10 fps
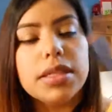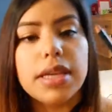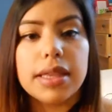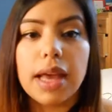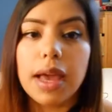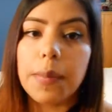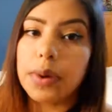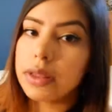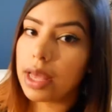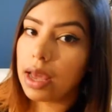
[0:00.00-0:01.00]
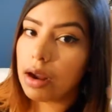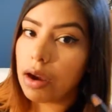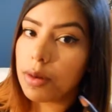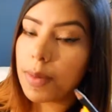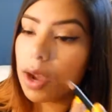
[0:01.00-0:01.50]
I'm going to take that and put that
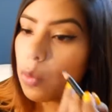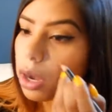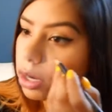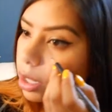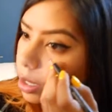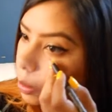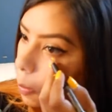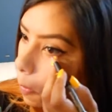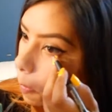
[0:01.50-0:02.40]
on my waterline.